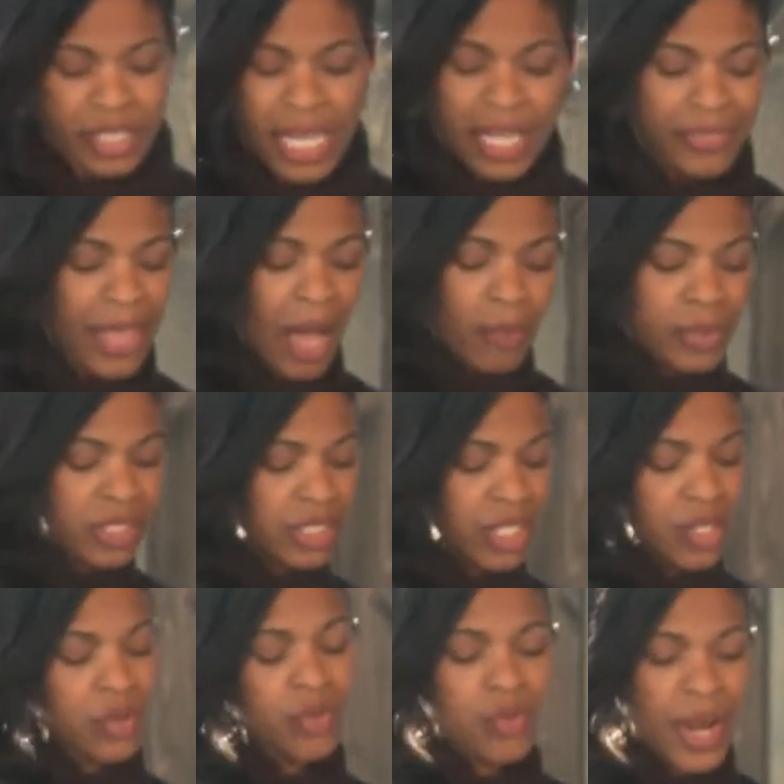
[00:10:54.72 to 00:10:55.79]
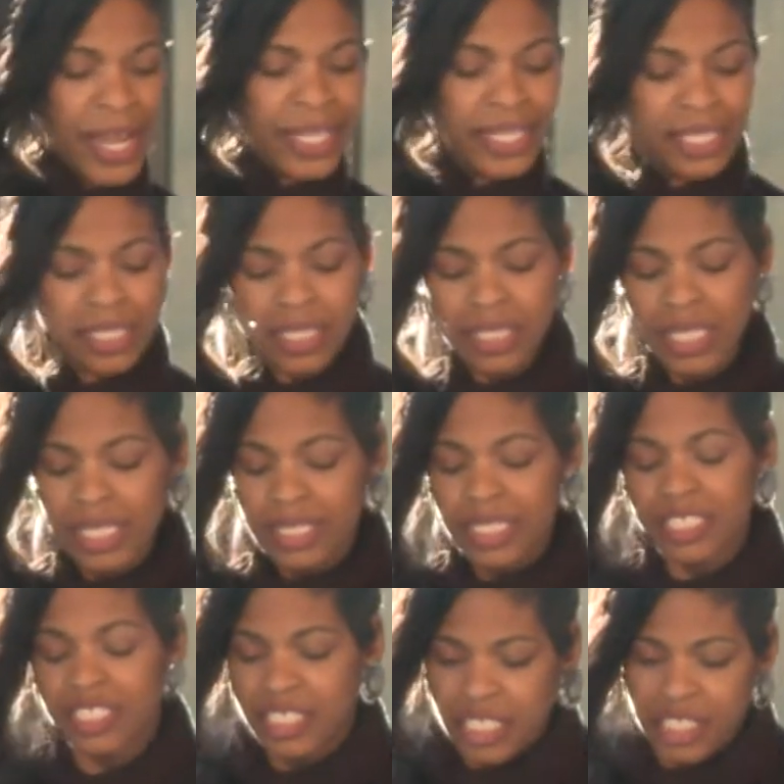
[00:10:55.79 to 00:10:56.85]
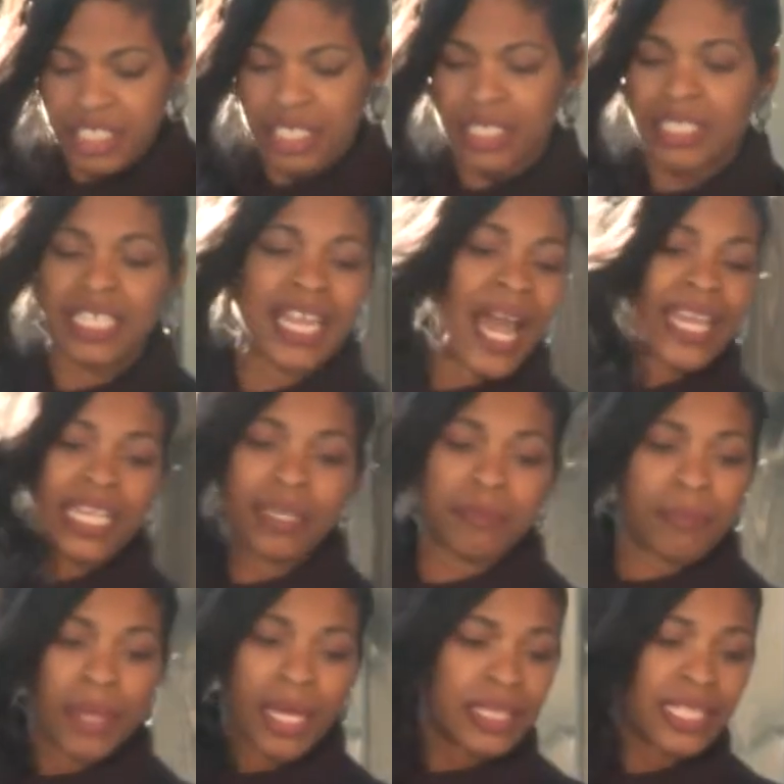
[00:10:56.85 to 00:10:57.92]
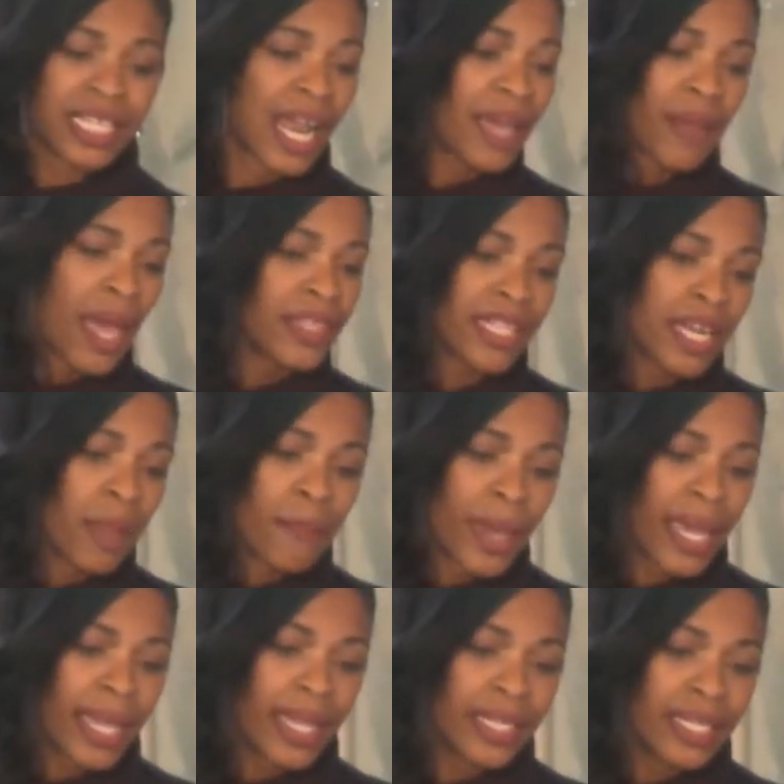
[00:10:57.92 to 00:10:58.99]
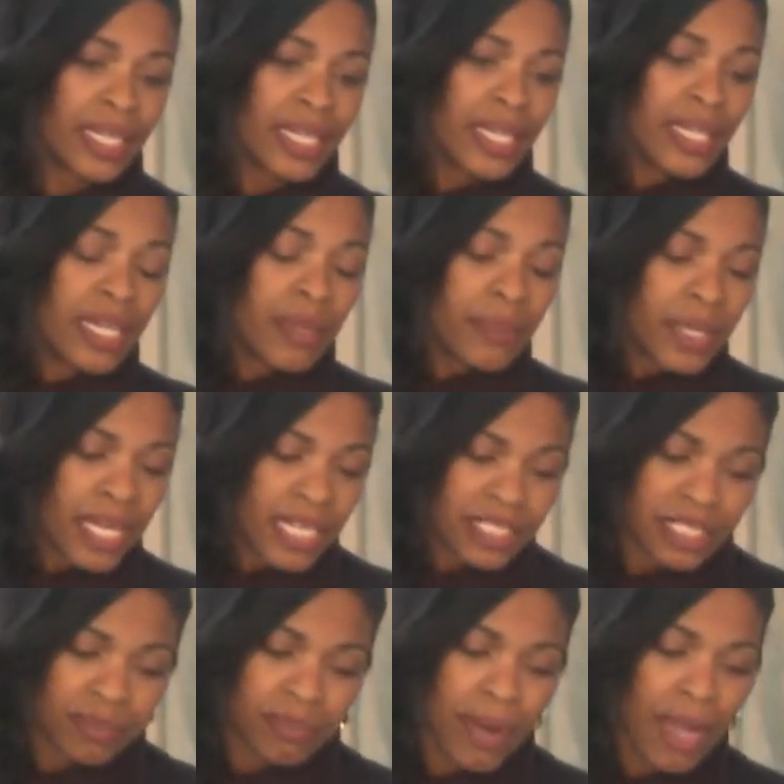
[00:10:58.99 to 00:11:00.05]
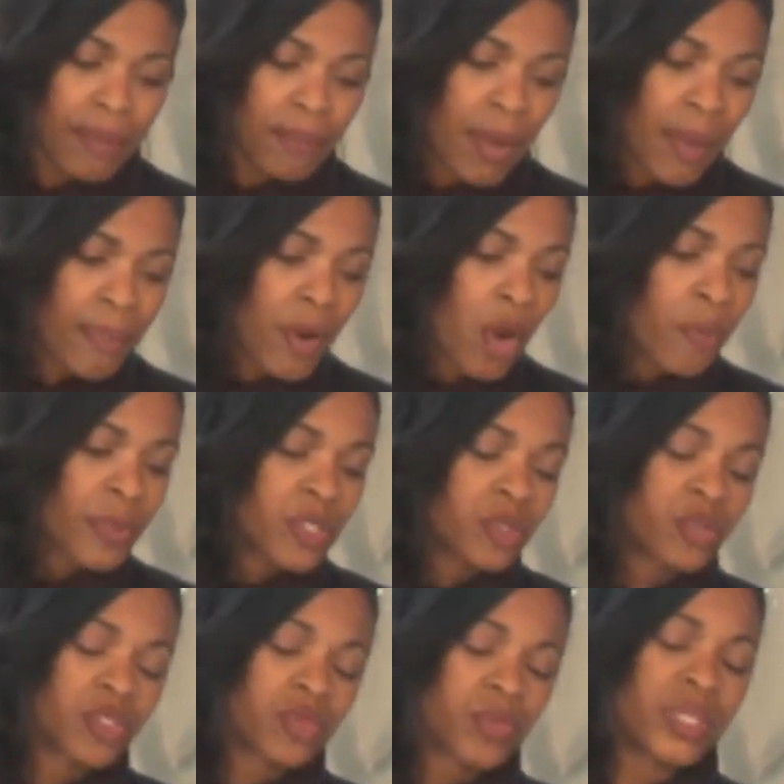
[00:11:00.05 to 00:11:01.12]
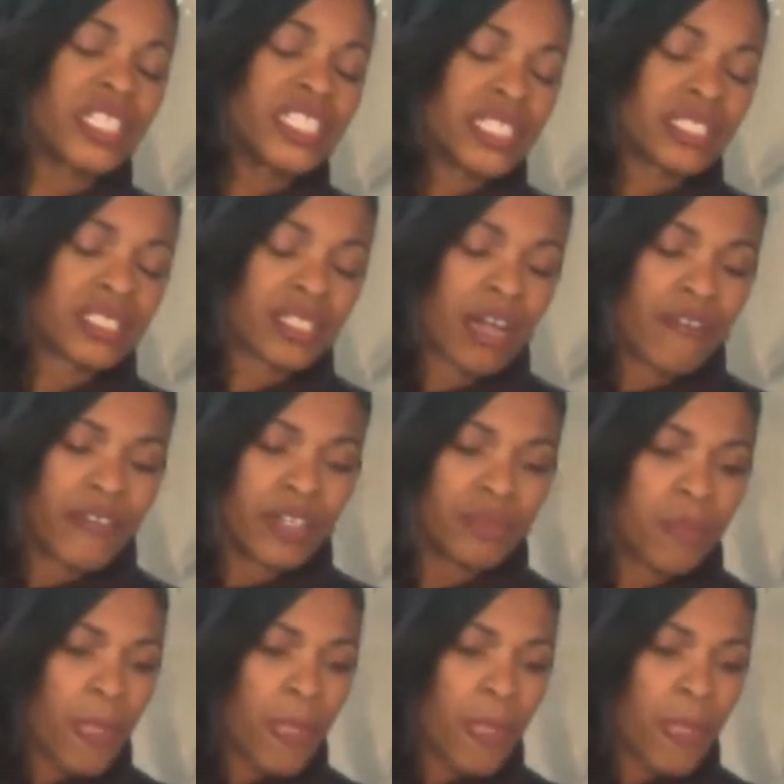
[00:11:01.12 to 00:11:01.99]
And that was the greatest decision that I, could, that I, that I made because my, my purpose was really discovered.